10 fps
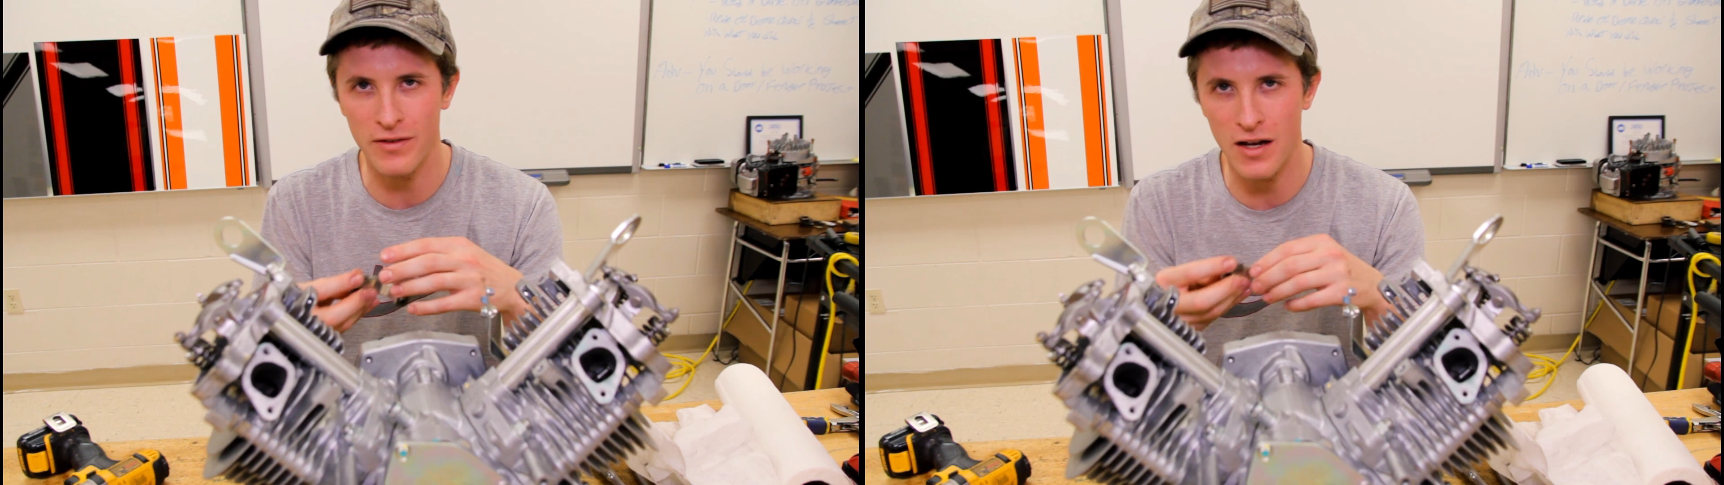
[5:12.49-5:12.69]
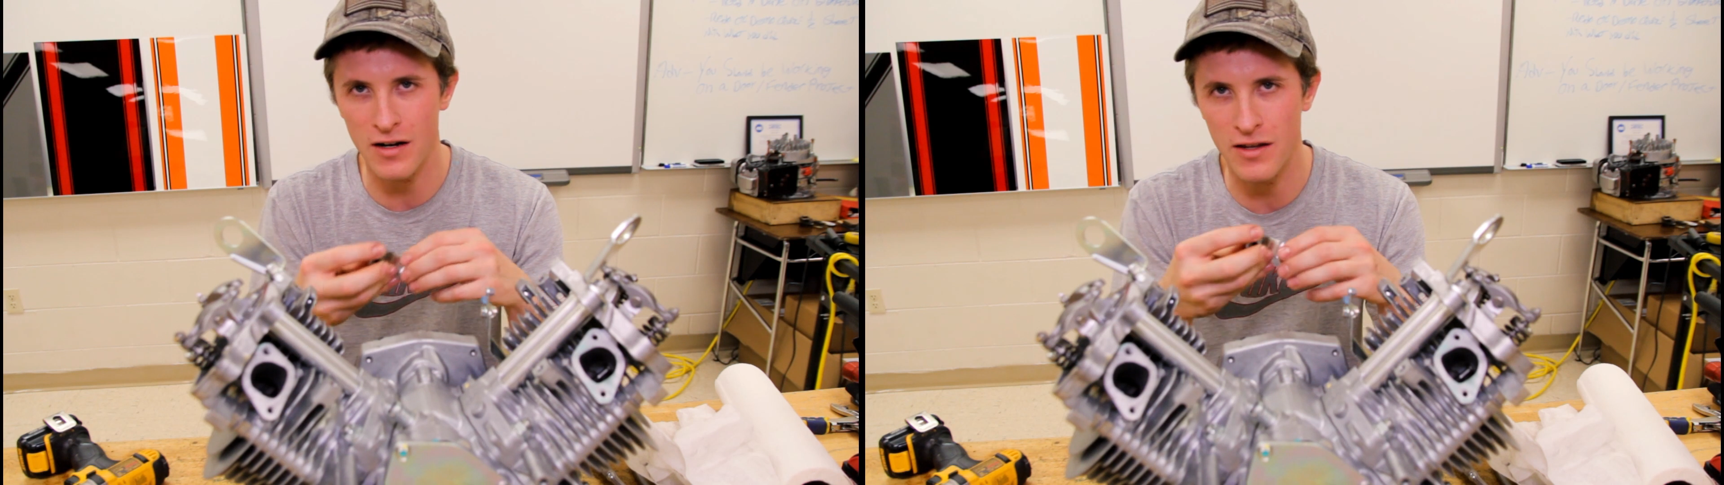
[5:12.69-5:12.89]

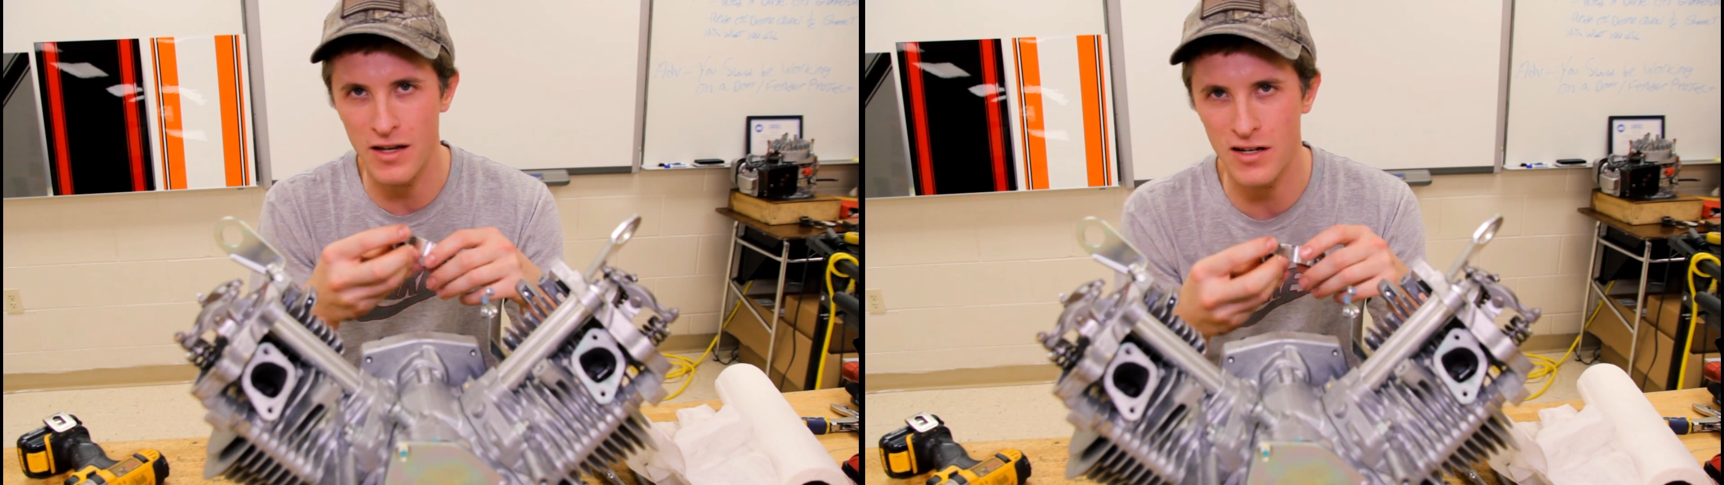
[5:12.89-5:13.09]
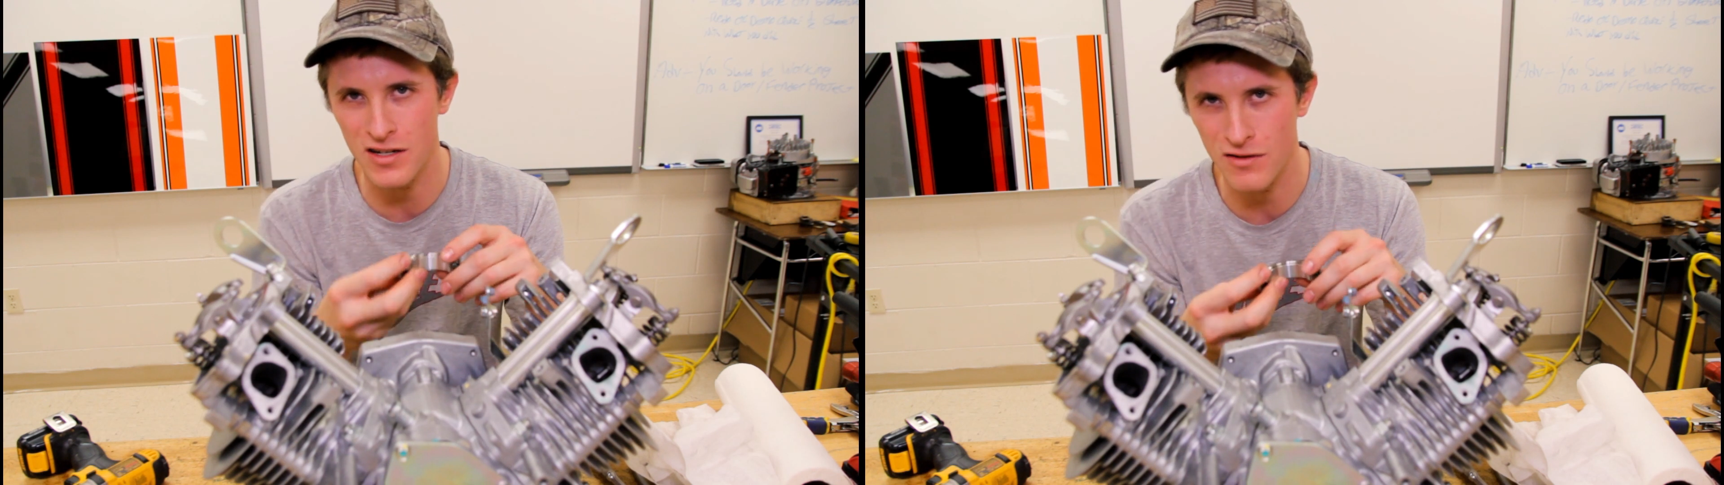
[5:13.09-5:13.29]
out of the
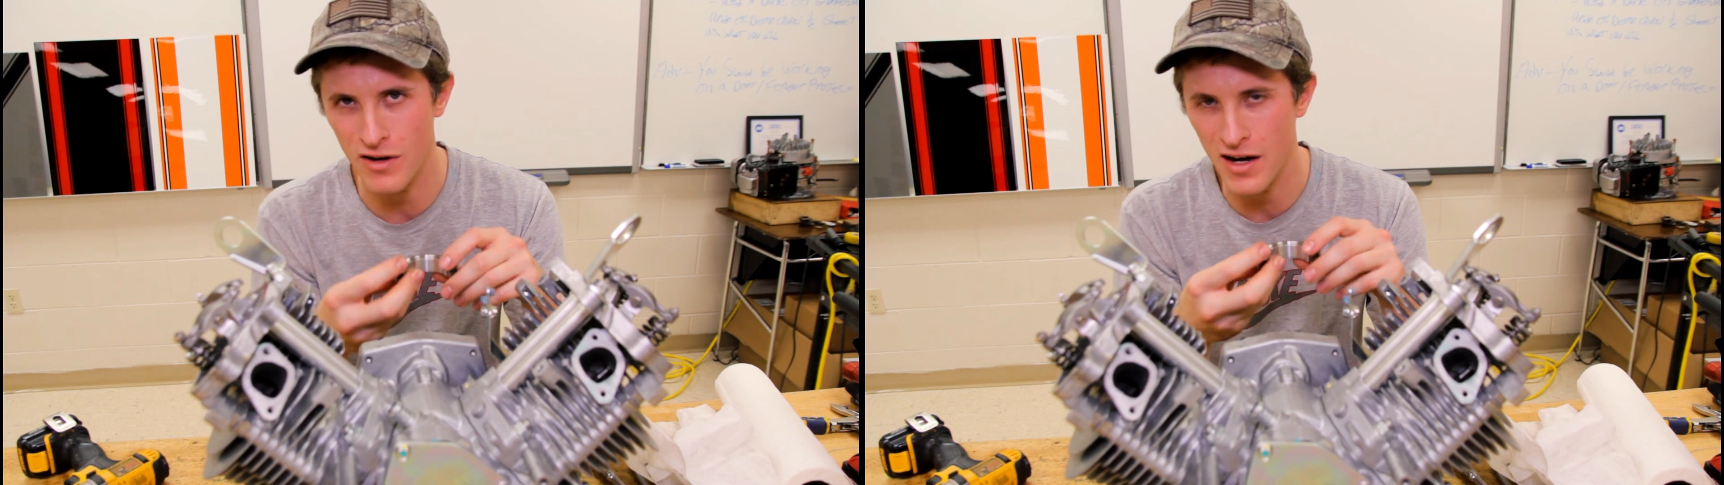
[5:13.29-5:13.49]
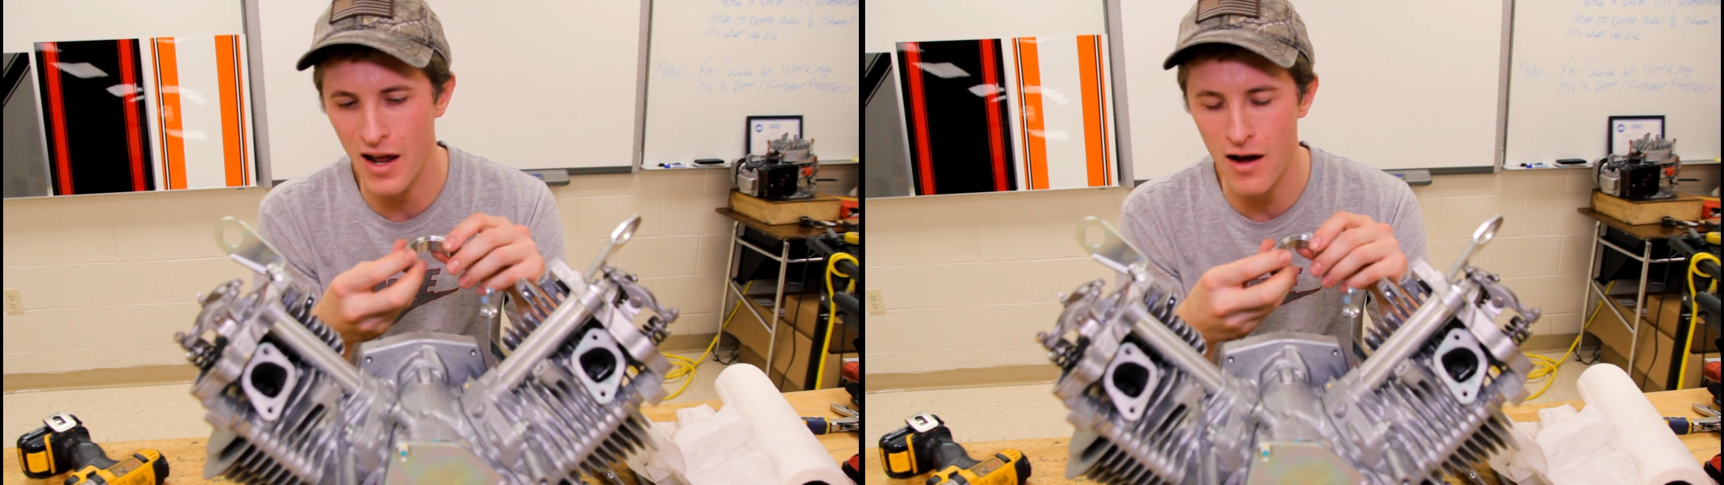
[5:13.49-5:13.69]
engine
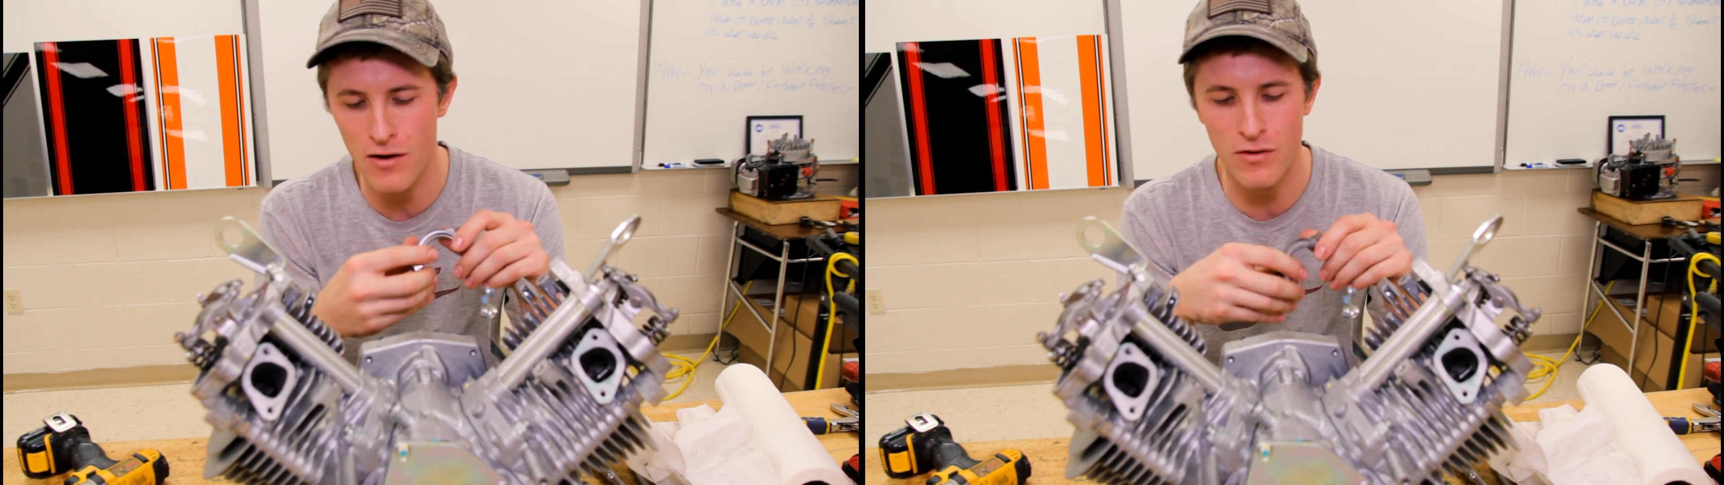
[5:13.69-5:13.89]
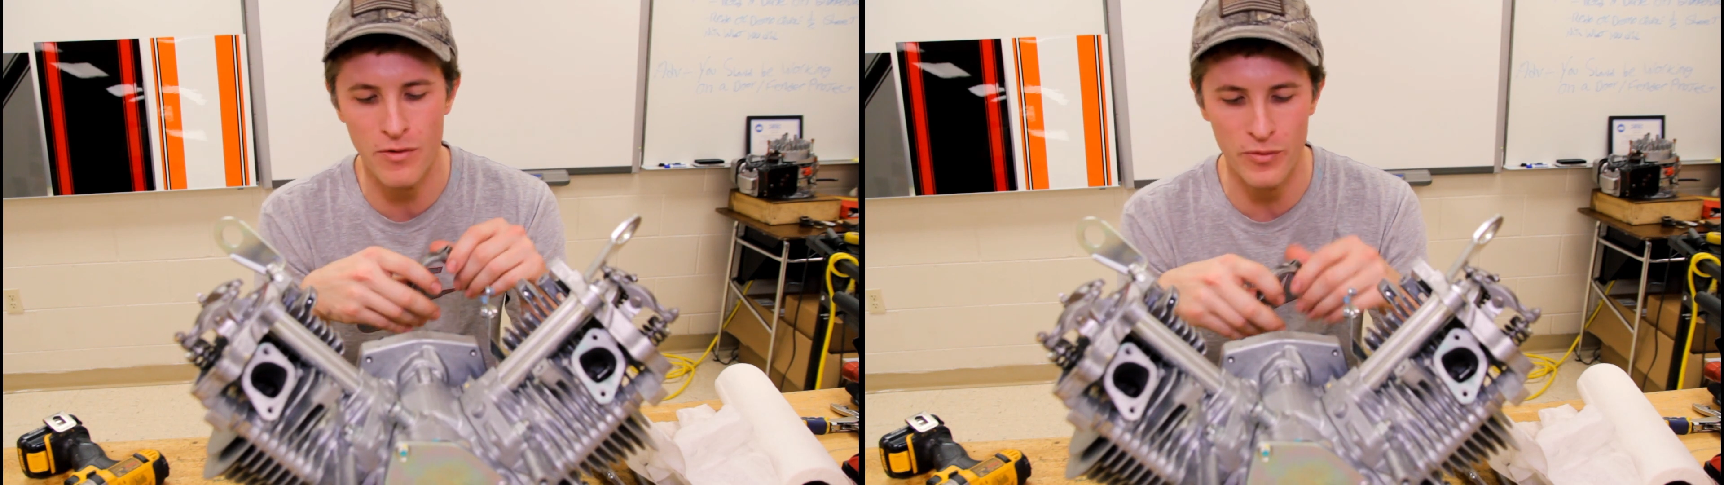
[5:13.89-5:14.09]
right now